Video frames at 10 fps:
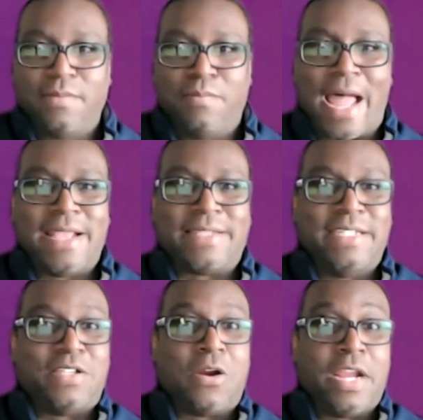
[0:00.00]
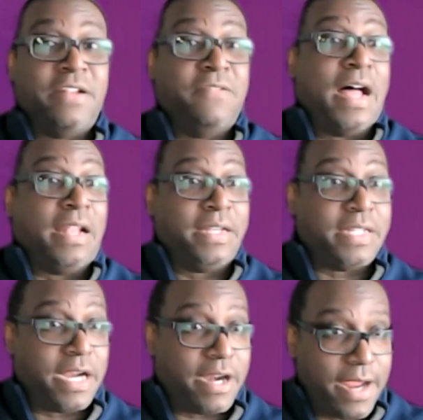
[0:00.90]
biases are
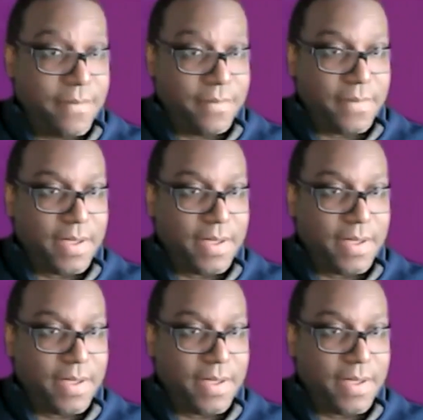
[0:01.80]
involuntary